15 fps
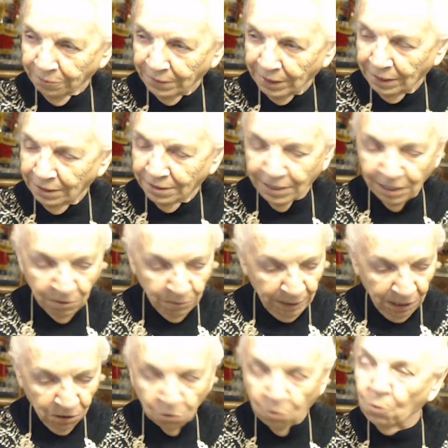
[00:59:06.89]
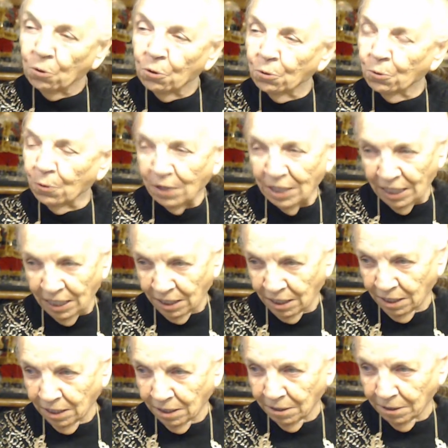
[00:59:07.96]
and tell me who you think
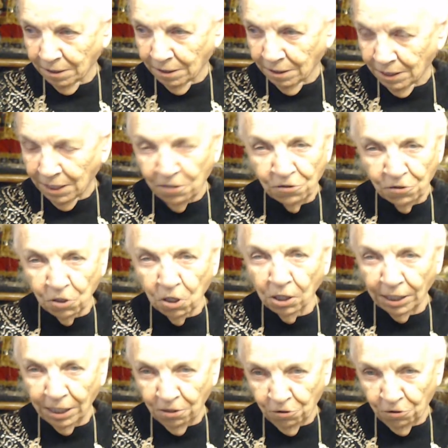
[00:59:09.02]
he's talking